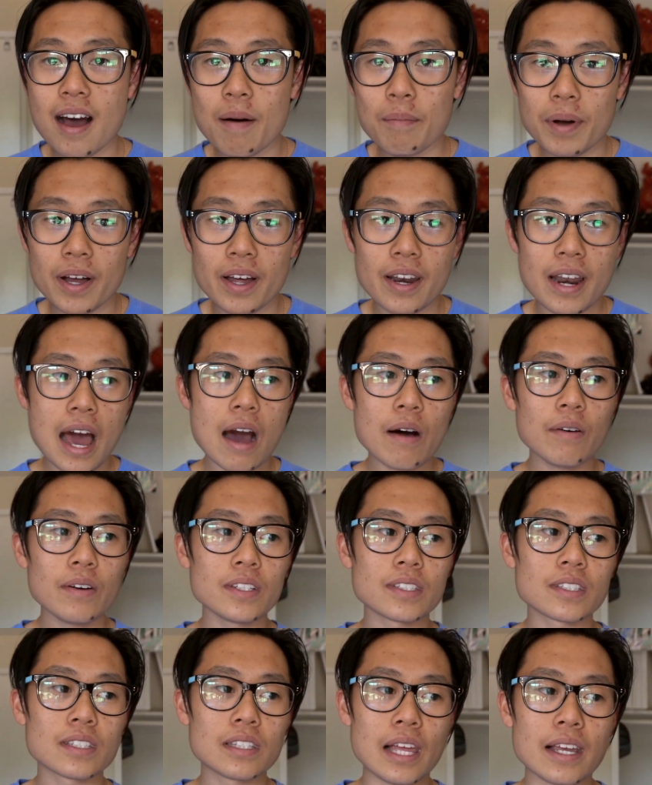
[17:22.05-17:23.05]
But I
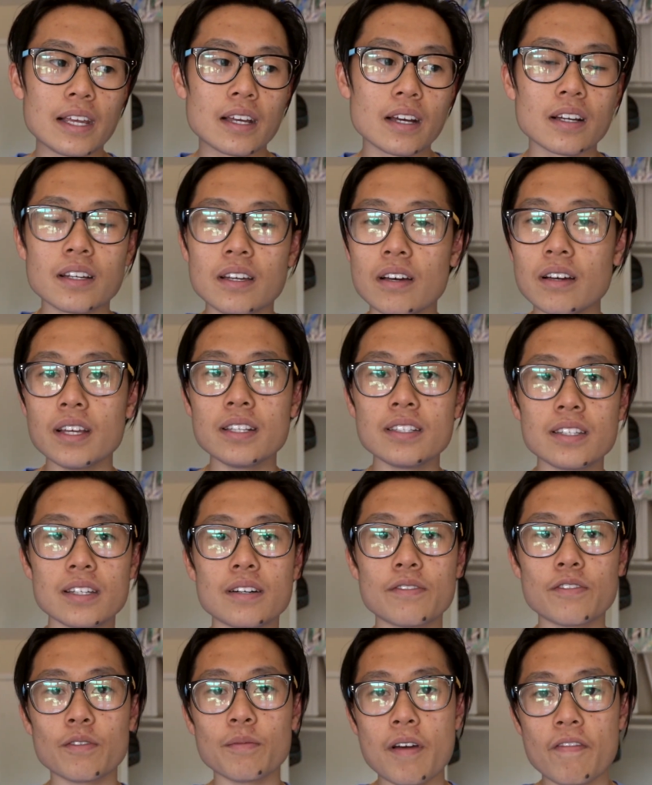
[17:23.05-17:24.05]
was like cooking
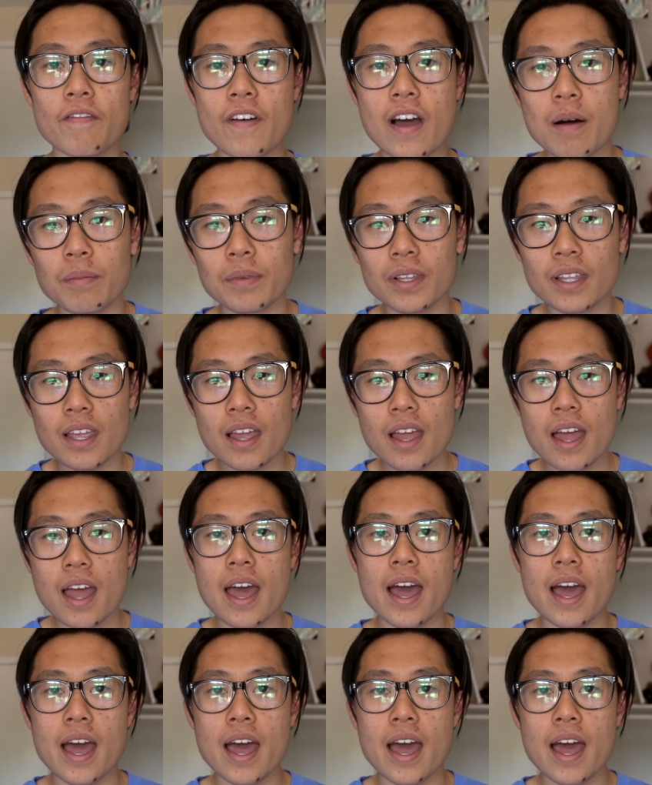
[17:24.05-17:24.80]
dinner for my family,